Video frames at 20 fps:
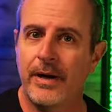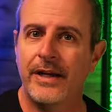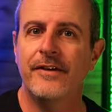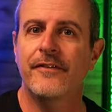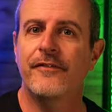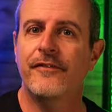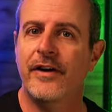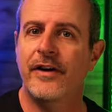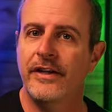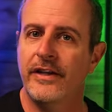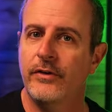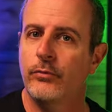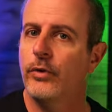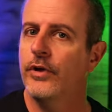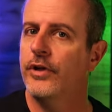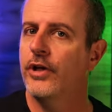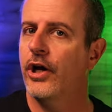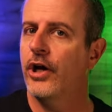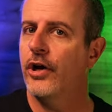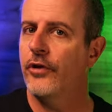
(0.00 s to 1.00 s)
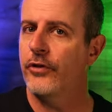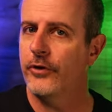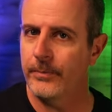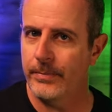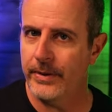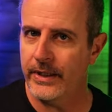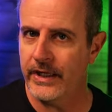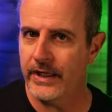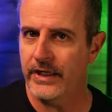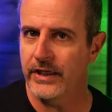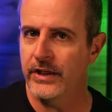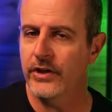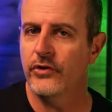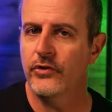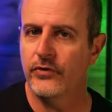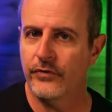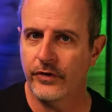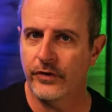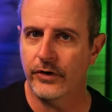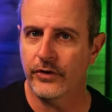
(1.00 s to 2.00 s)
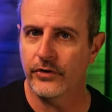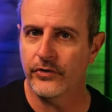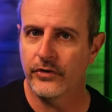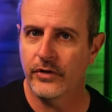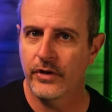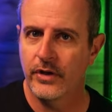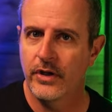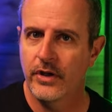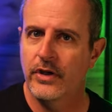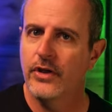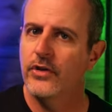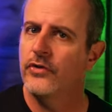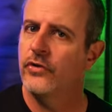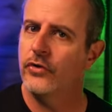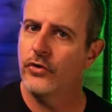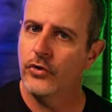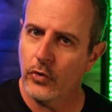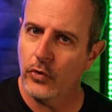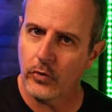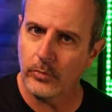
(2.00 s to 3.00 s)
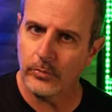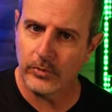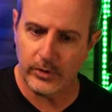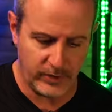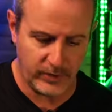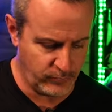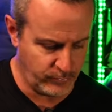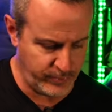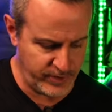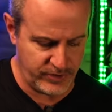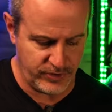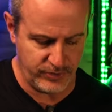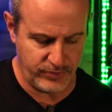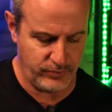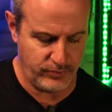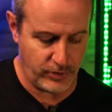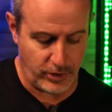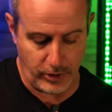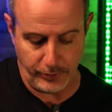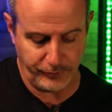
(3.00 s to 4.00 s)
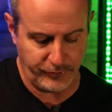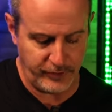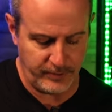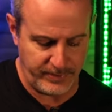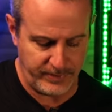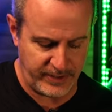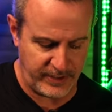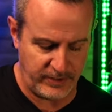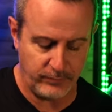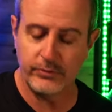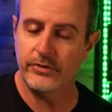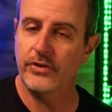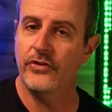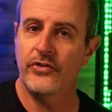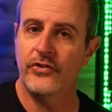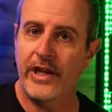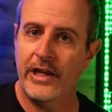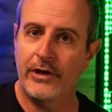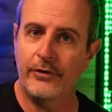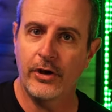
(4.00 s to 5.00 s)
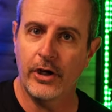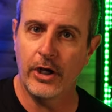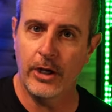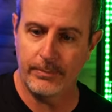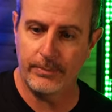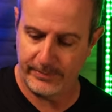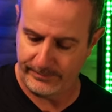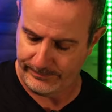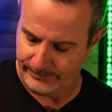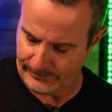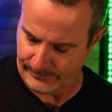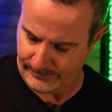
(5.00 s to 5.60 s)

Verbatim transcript: by defining what other picking is first. So normally we do alternate picking, which is down, up.